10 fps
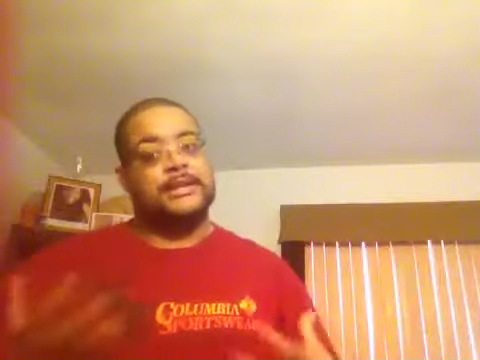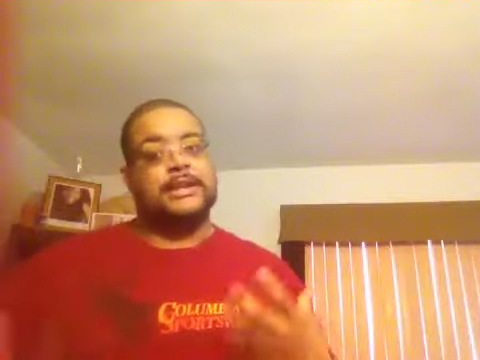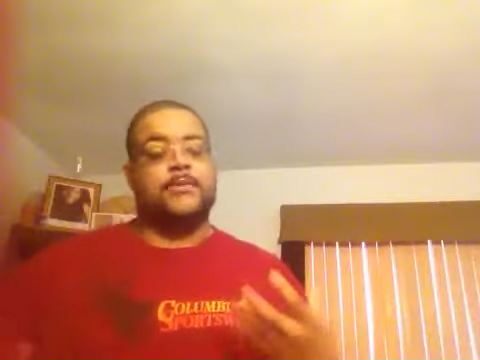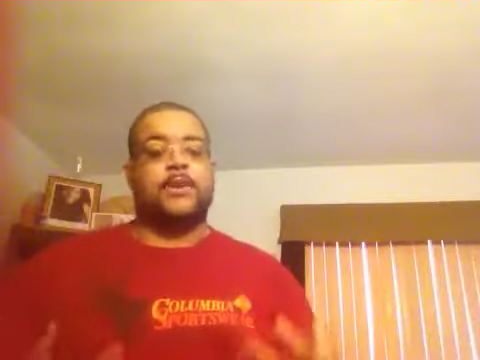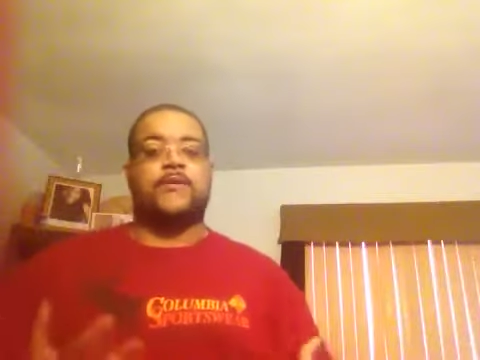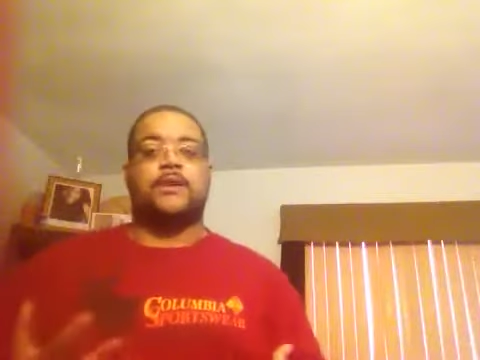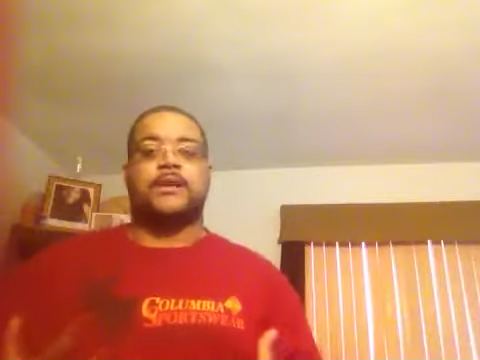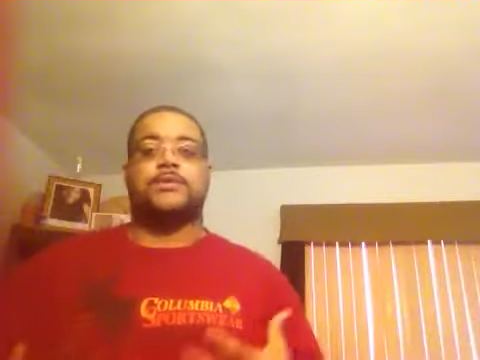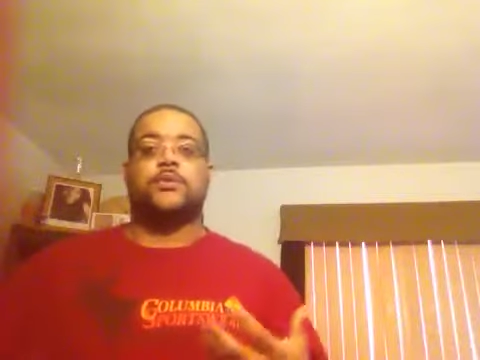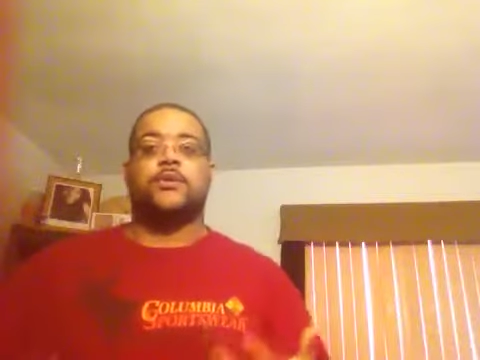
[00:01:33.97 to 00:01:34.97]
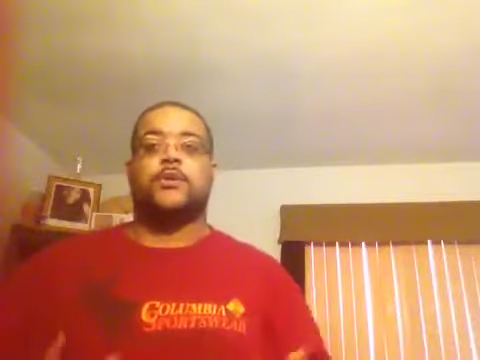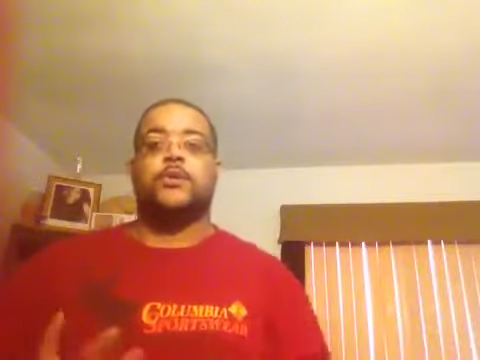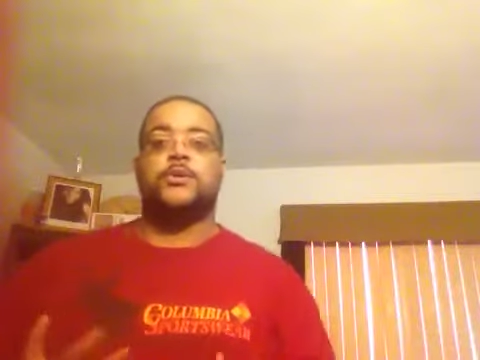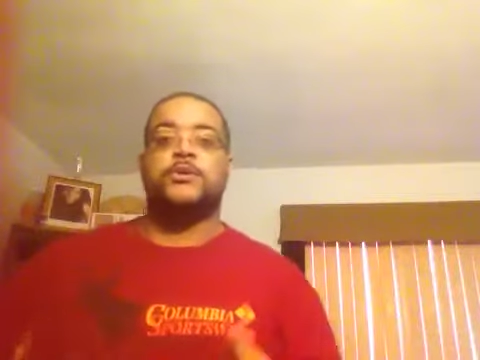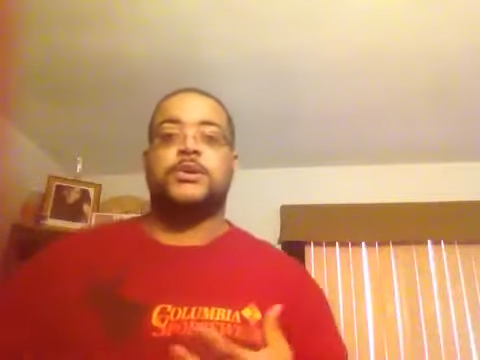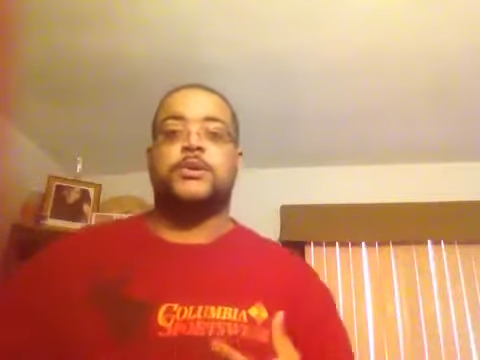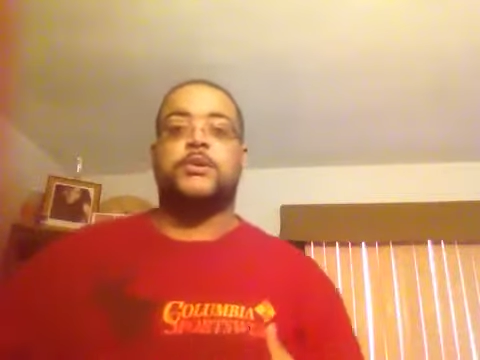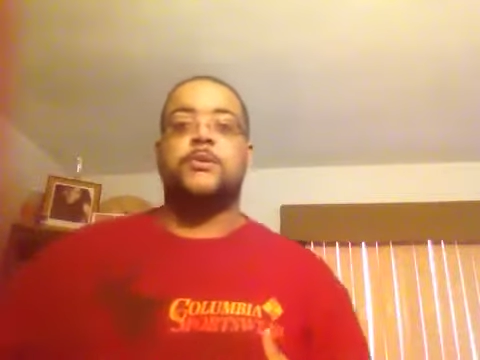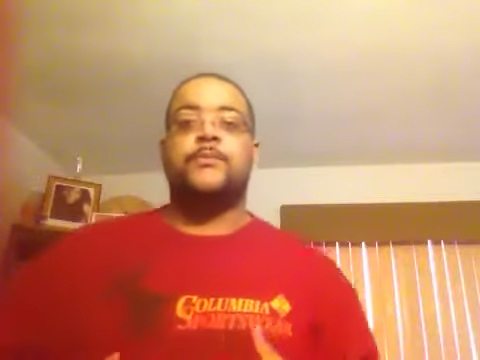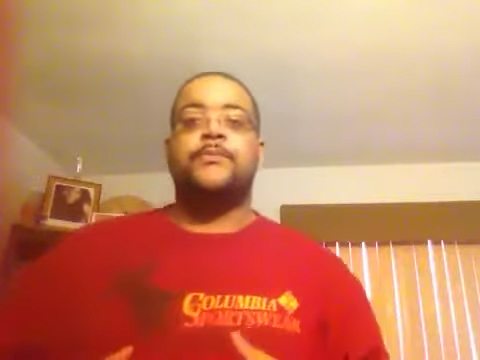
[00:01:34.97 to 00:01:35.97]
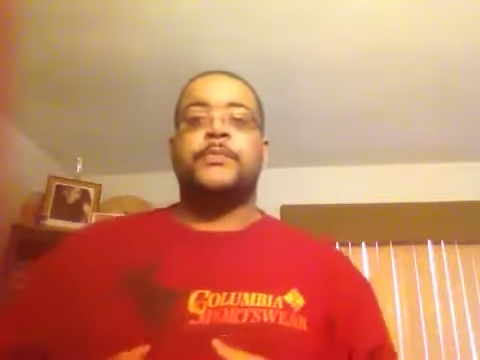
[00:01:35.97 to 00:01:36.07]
that way if you guys are wondering who's who.